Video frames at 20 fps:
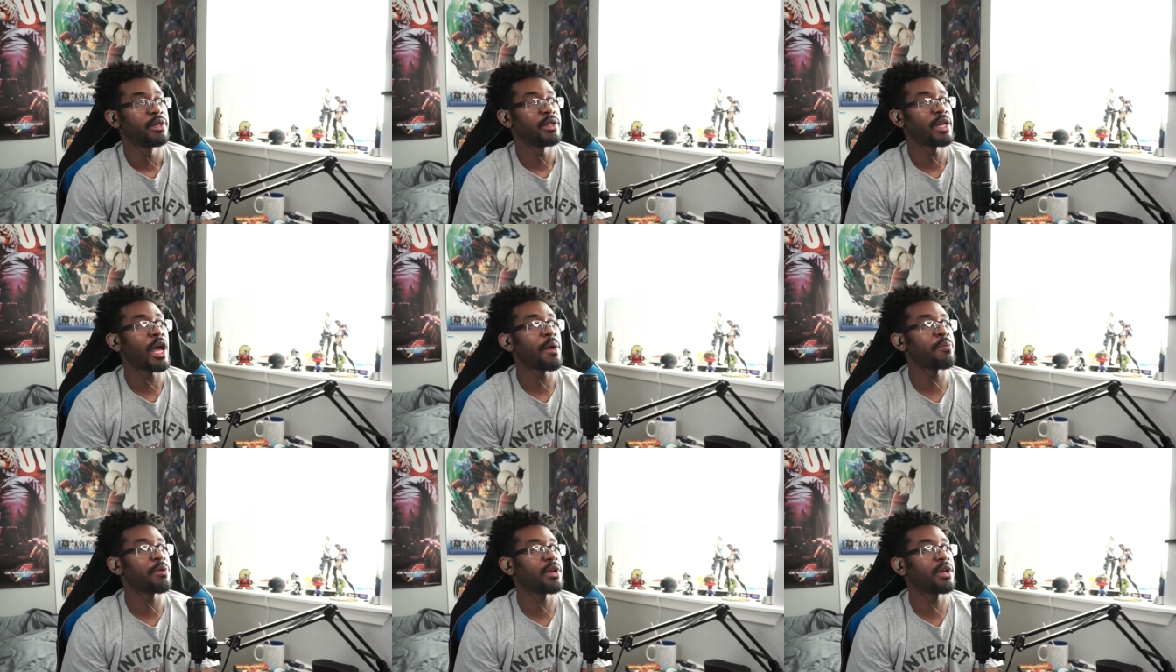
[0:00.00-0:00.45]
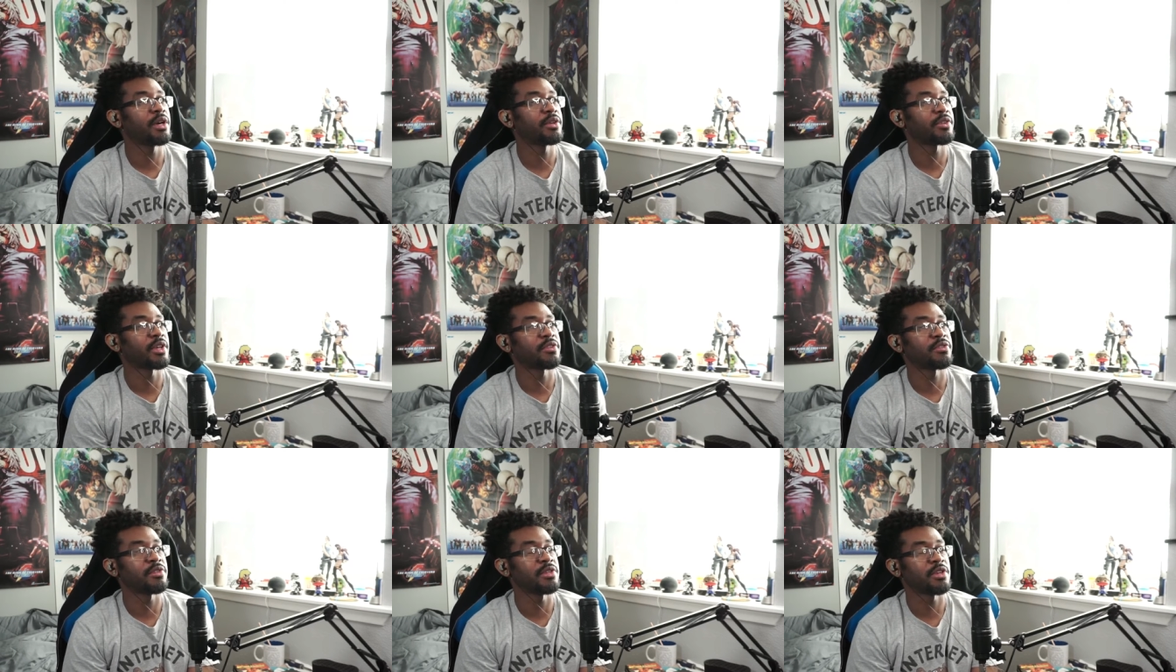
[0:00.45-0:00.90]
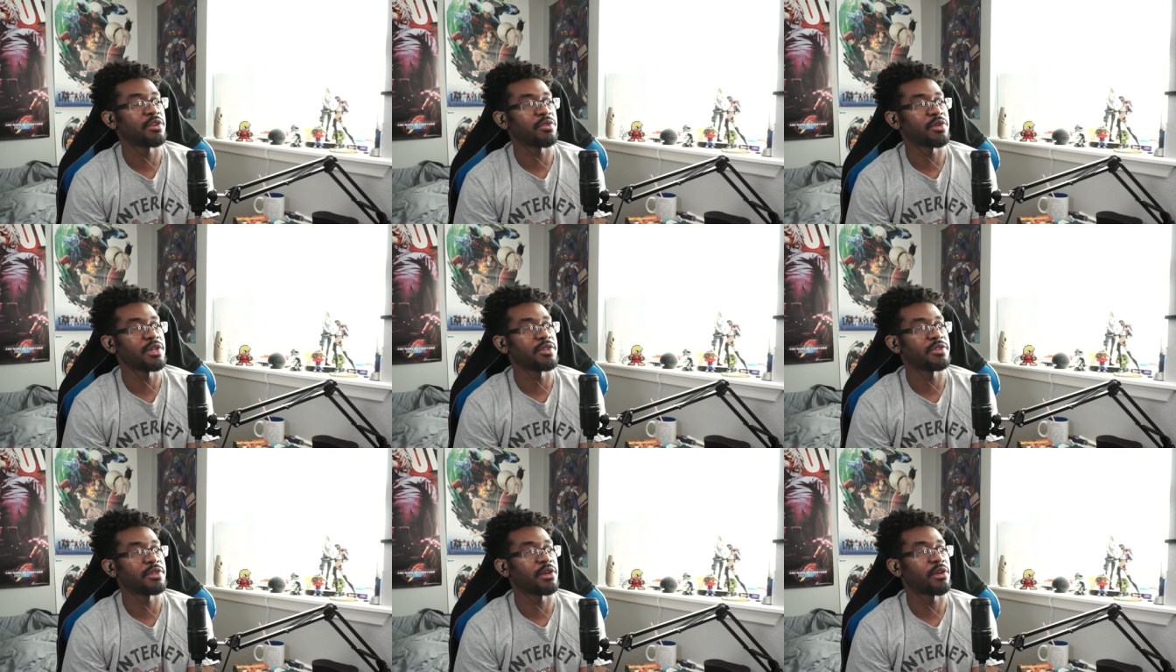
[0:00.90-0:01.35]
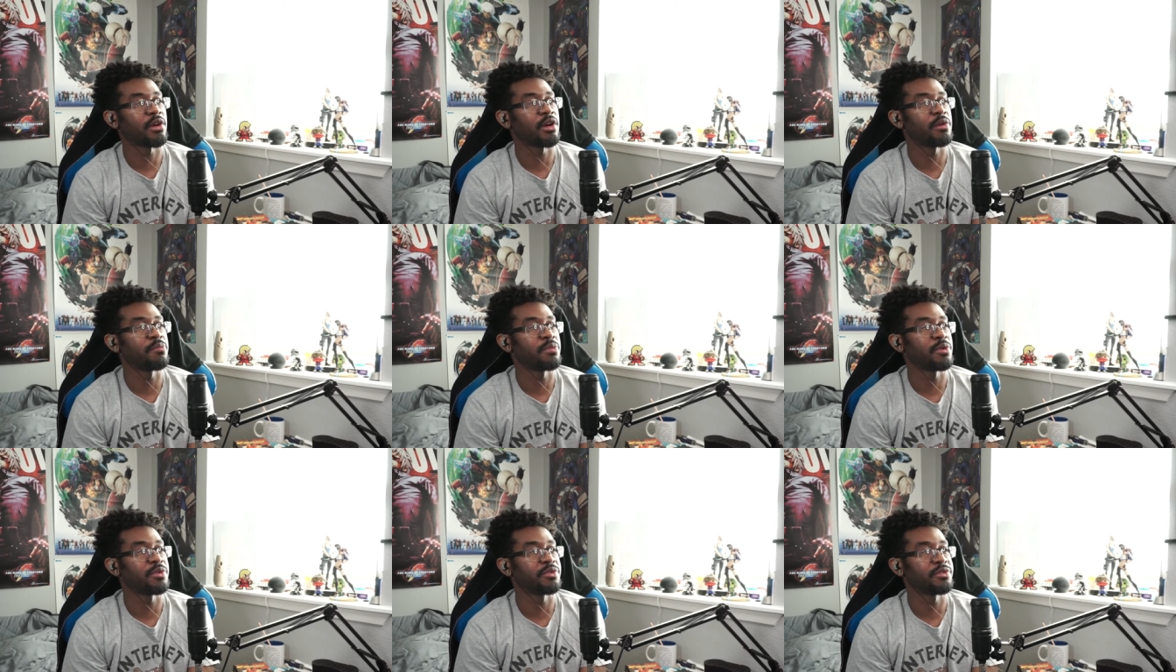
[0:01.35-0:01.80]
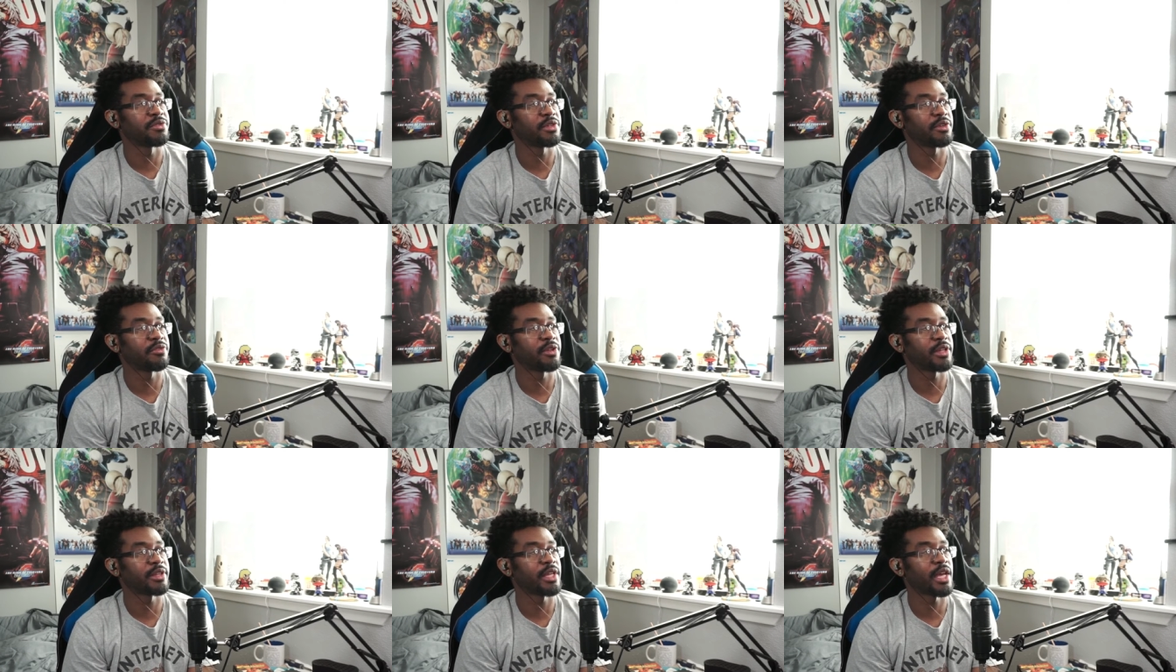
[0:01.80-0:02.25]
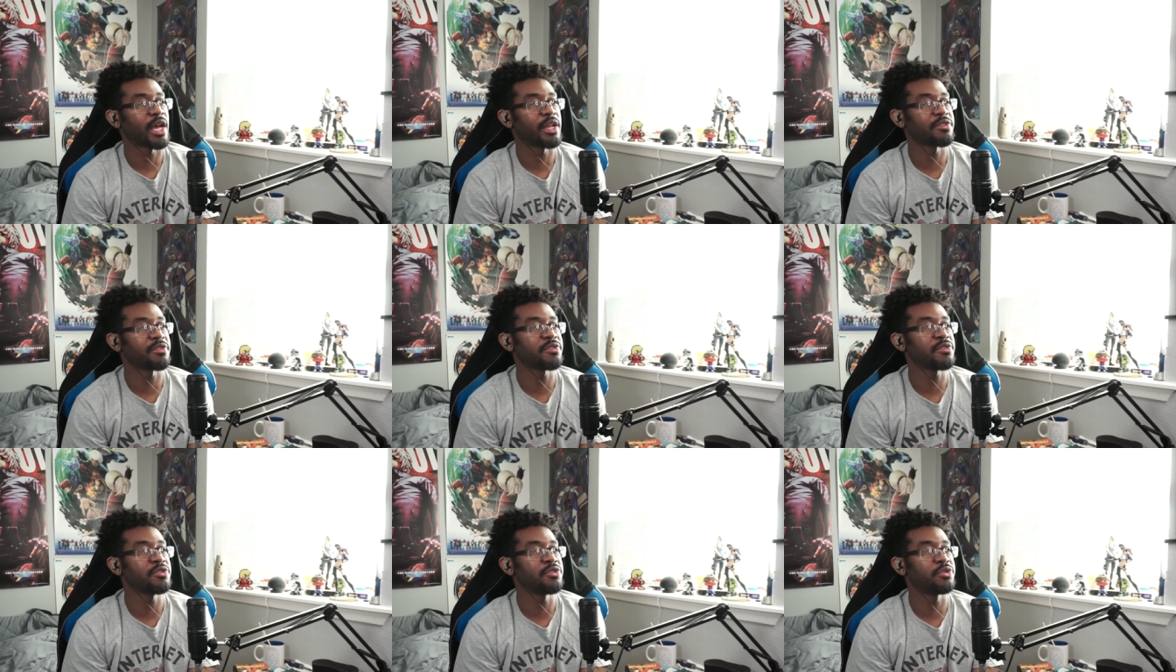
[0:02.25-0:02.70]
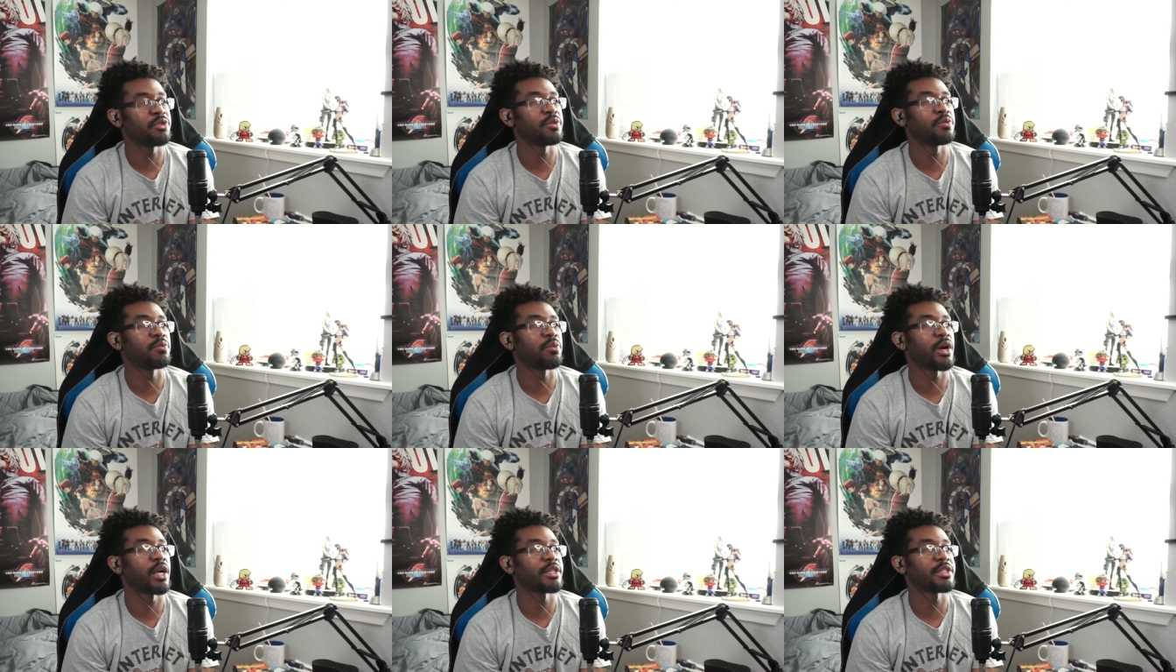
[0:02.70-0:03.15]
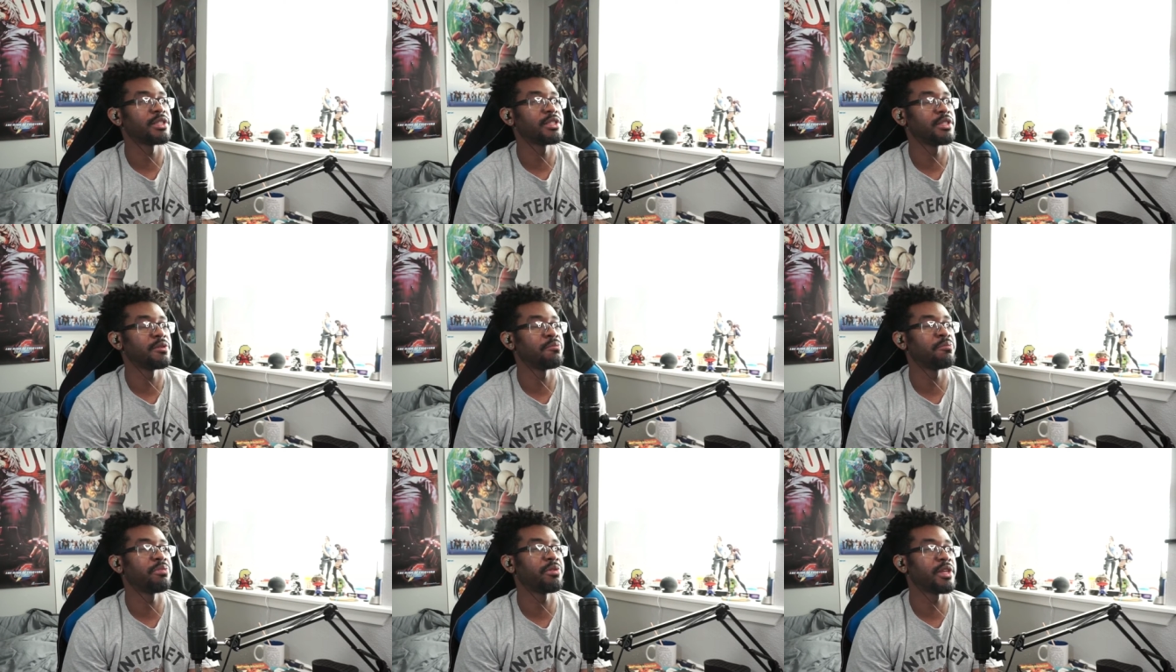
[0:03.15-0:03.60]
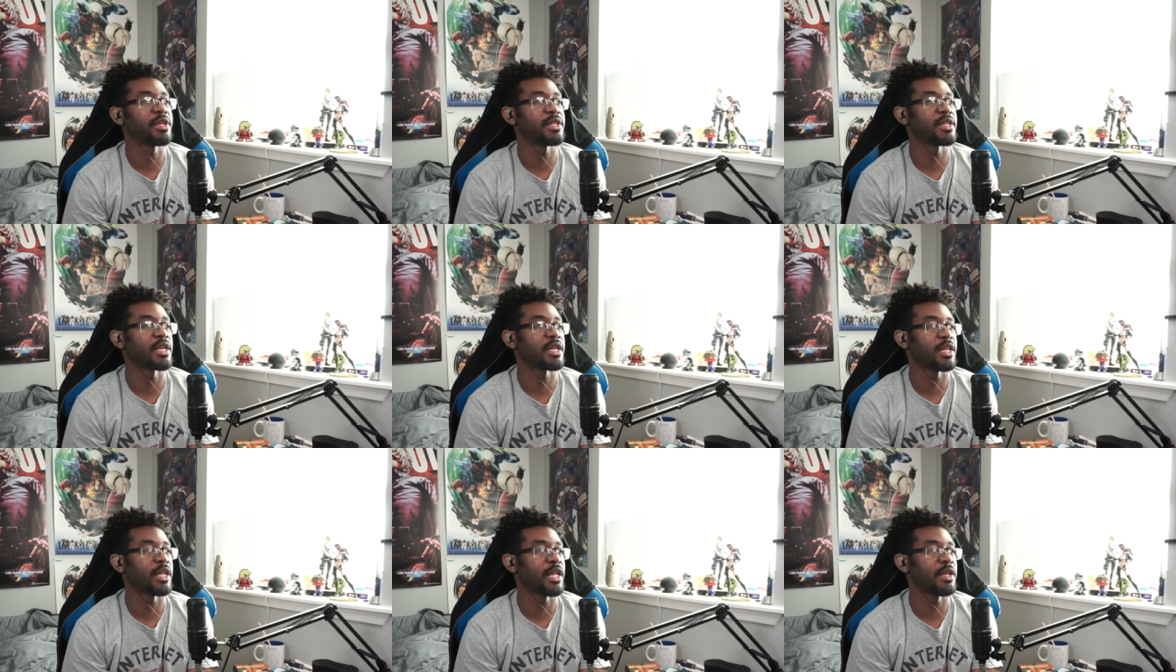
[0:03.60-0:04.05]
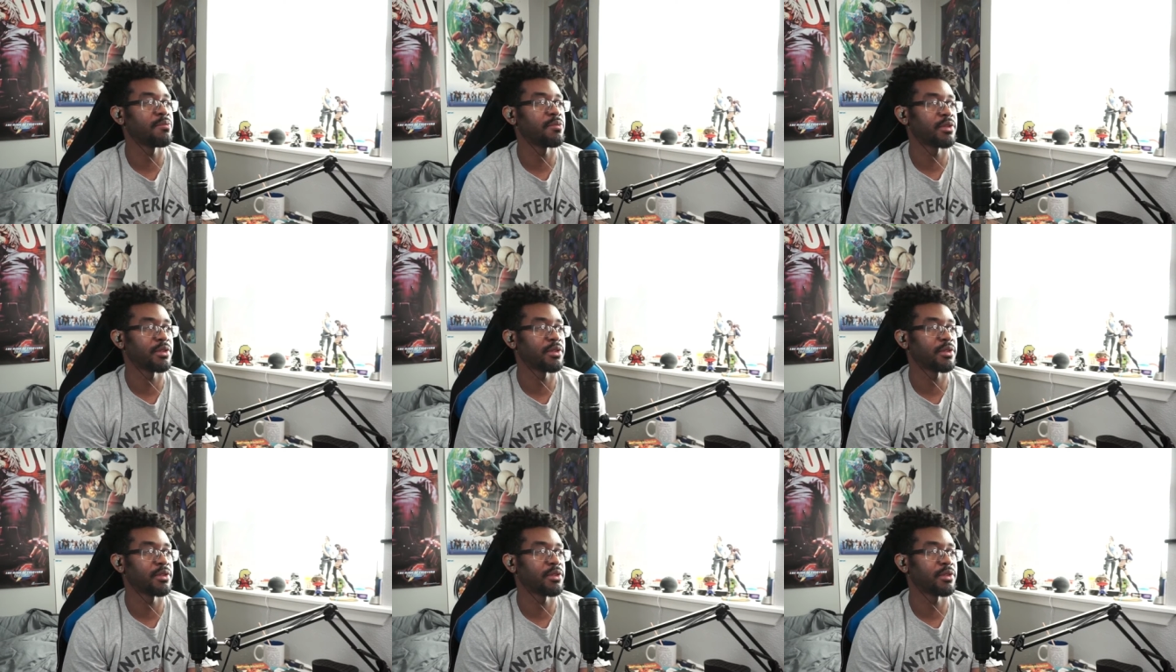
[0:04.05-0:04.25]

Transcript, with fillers: Not because I'd see crazy combos and stuff like that. I just enjoyed watching them play that game